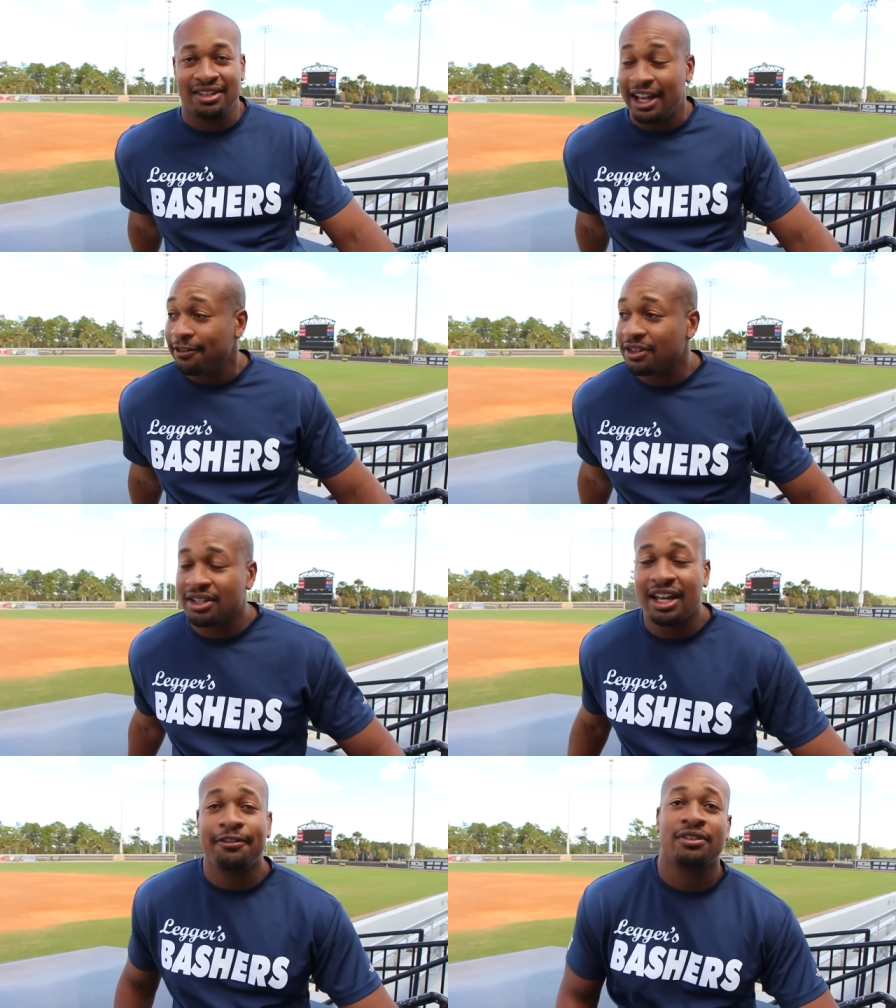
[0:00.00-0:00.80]
right? Definitely,
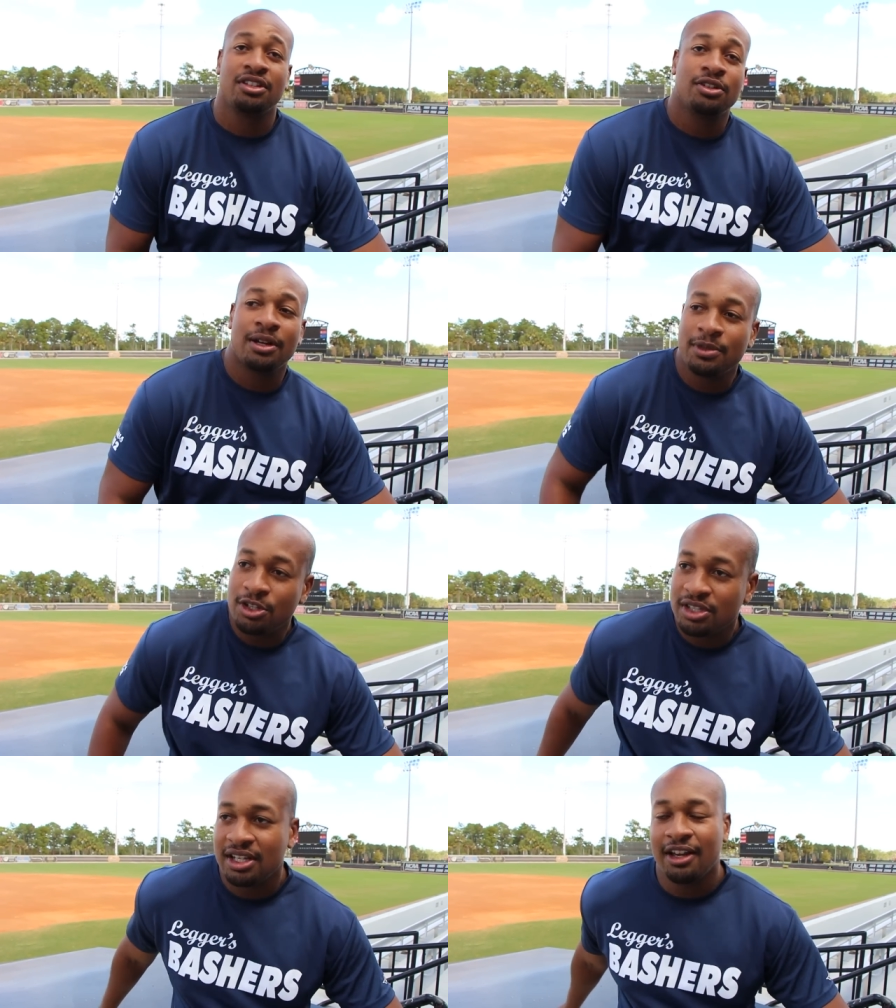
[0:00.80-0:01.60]
definitely. You come to
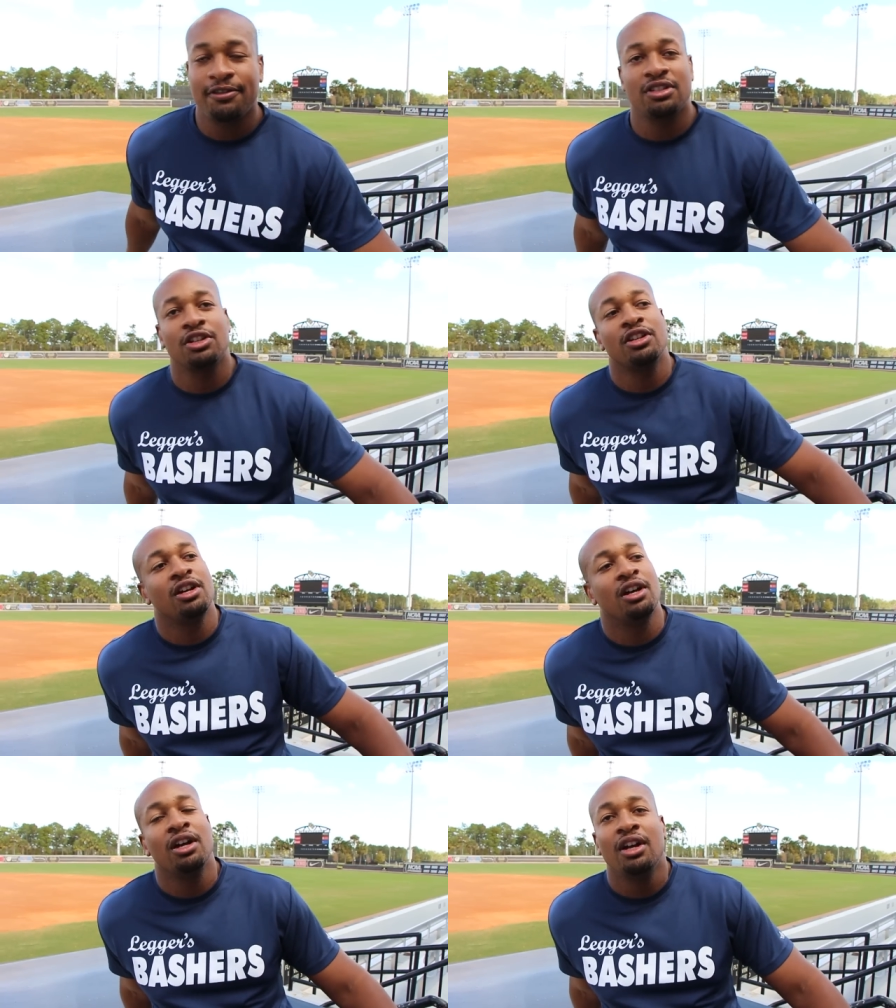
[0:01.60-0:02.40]
UCF, it's a good
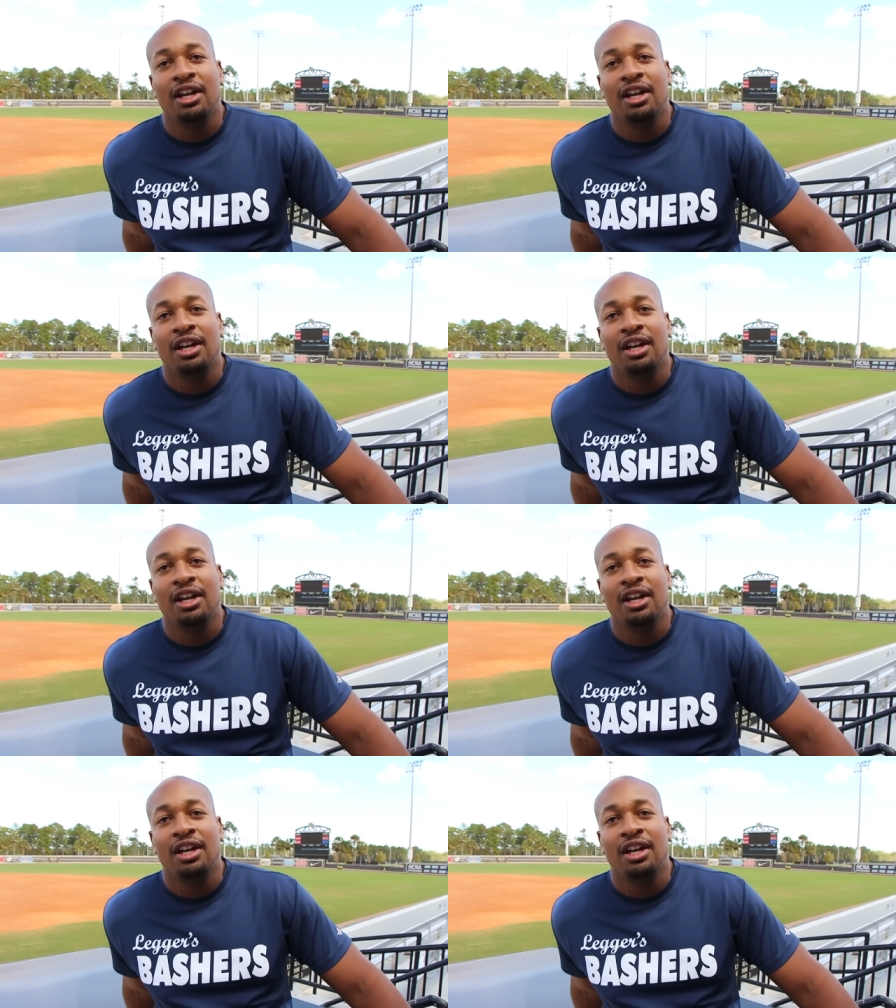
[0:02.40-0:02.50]
uh,